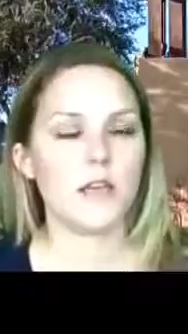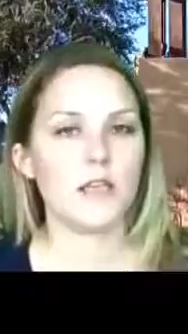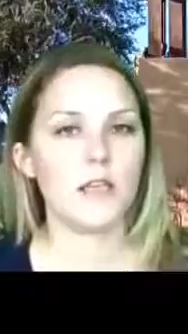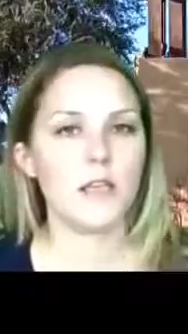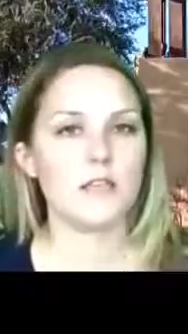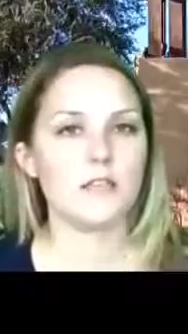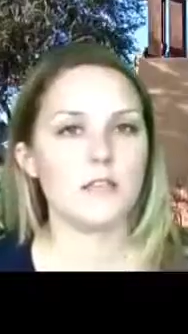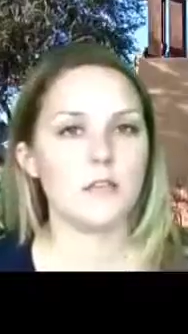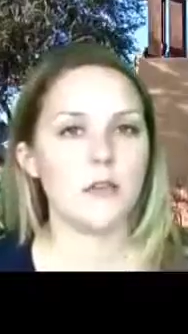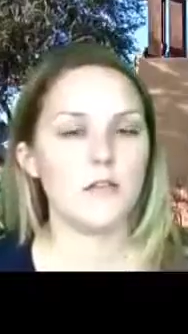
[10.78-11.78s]
I get
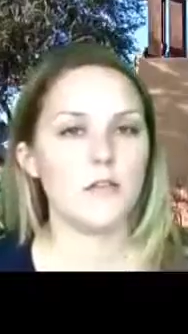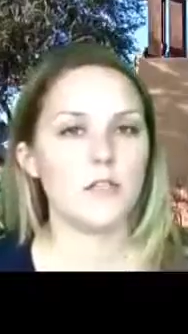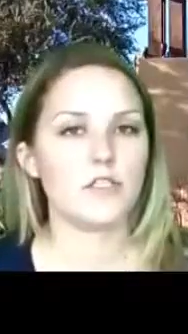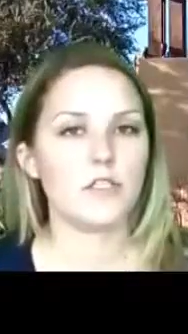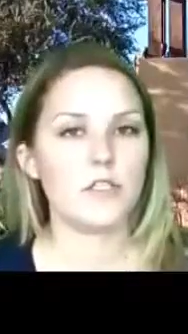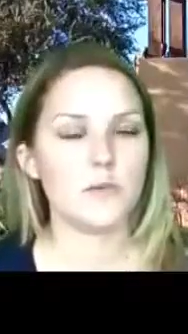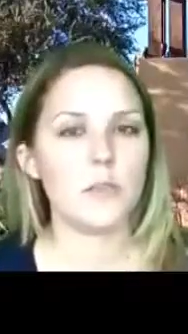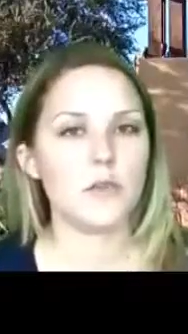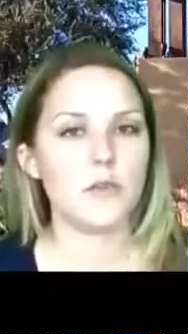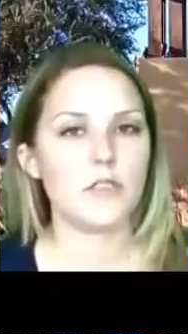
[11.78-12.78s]
asked a lot of questions
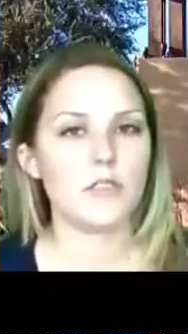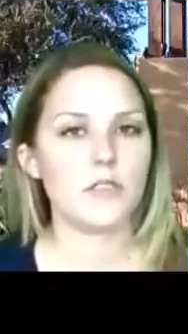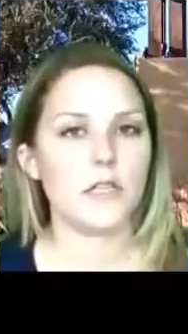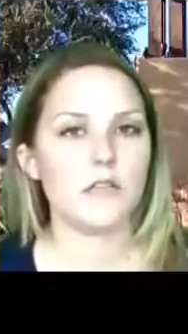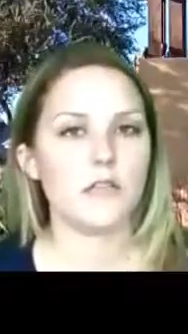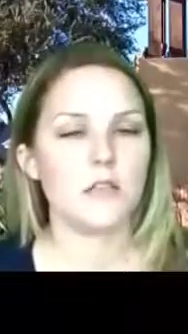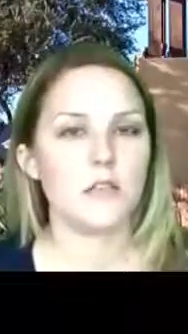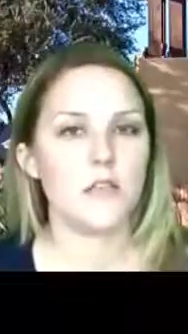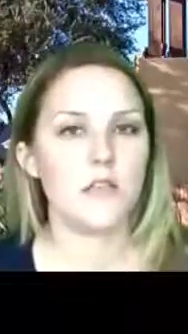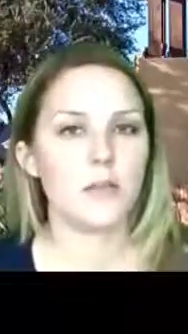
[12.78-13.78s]
about real estate,
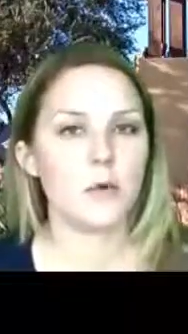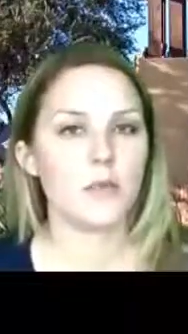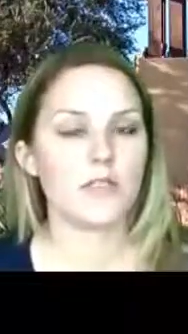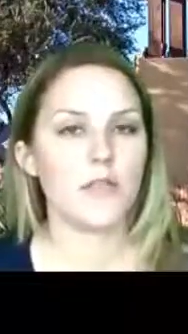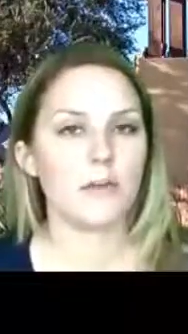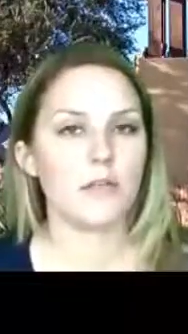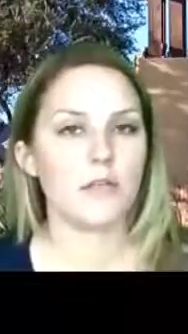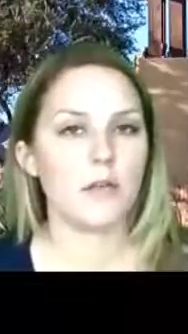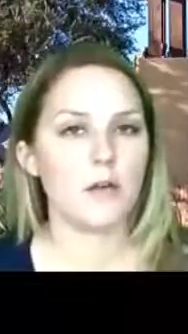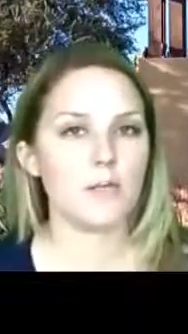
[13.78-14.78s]
and I'm always
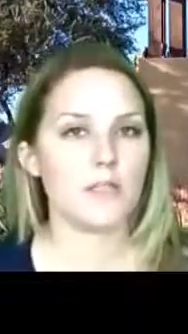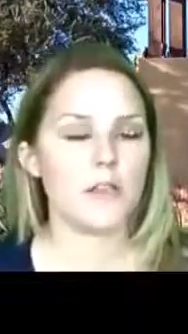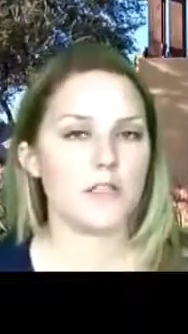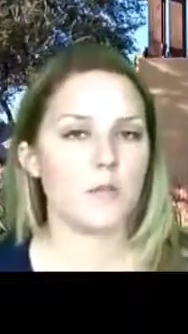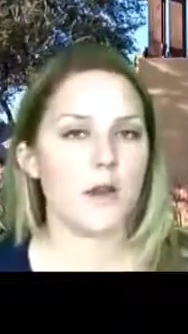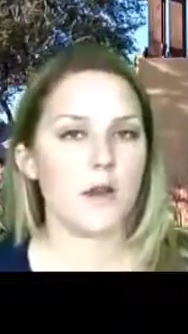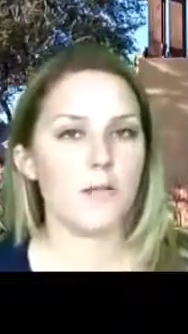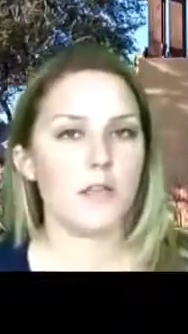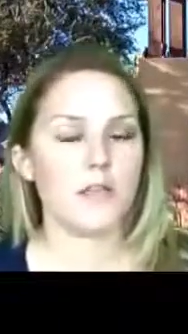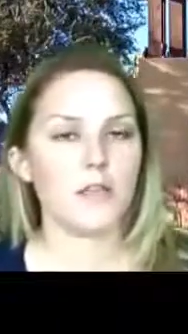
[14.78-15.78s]
happy to help, so that's why
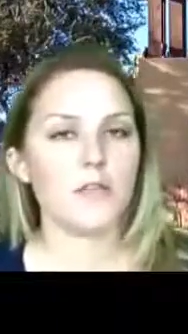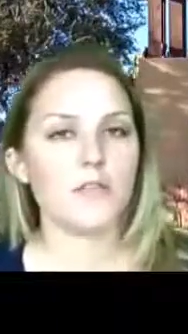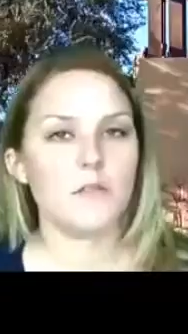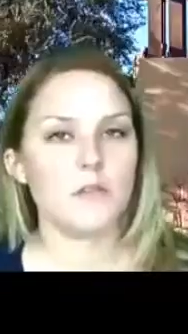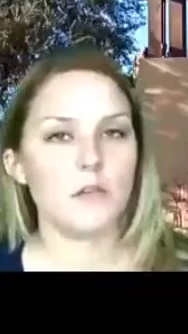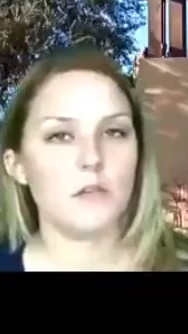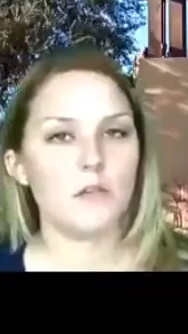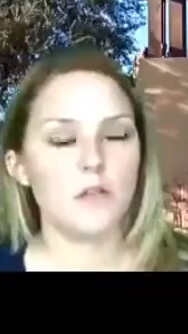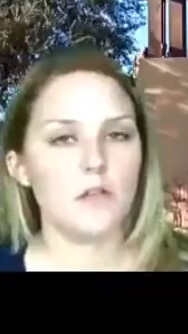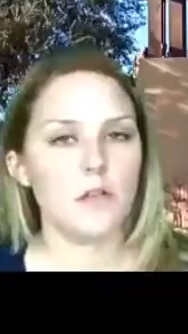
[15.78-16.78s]
I'm making this
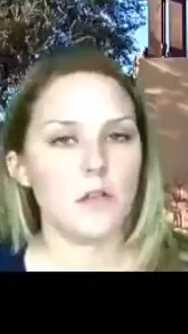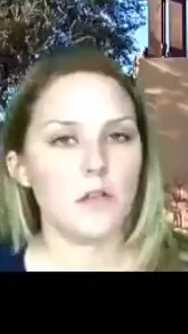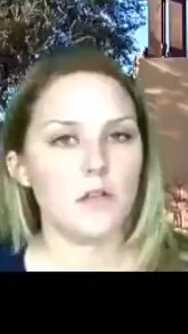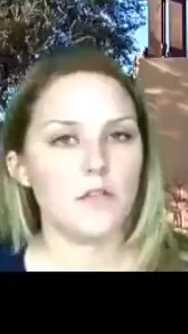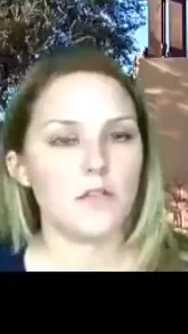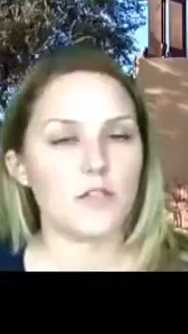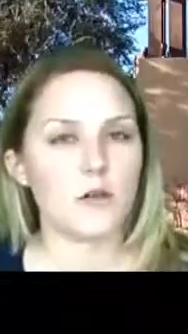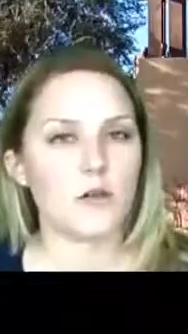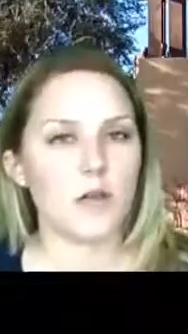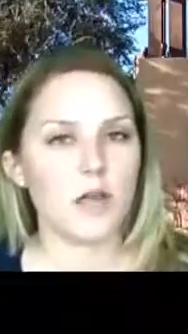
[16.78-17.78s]
video. And if I
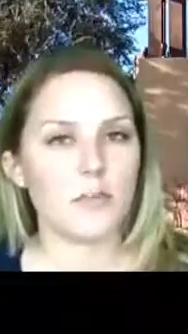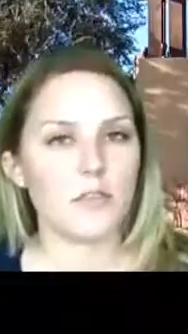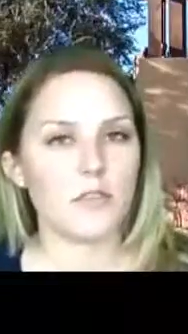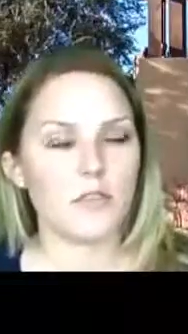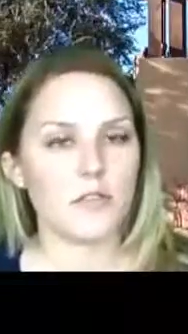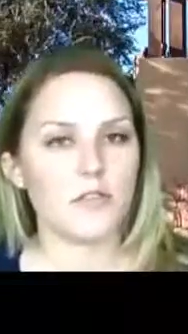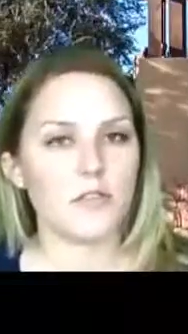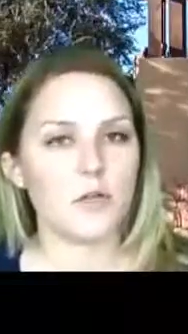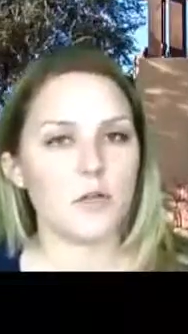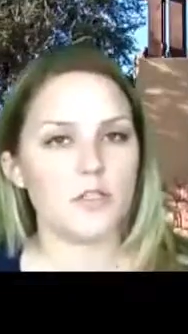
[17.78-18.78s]
don't happen to
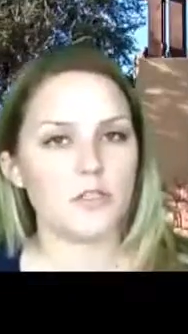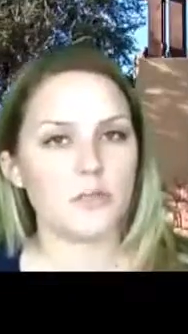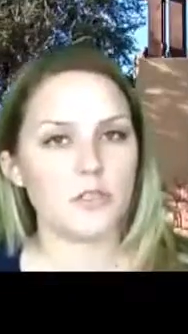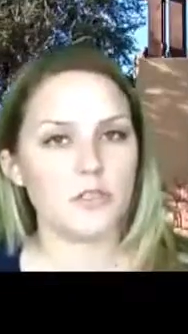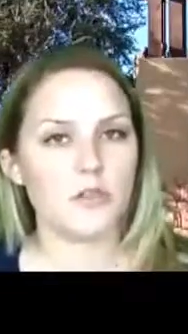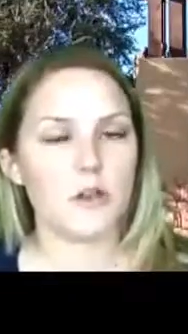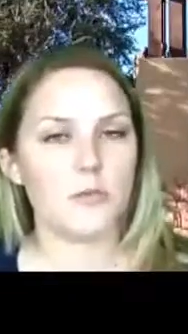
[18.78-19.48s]
answer your question, please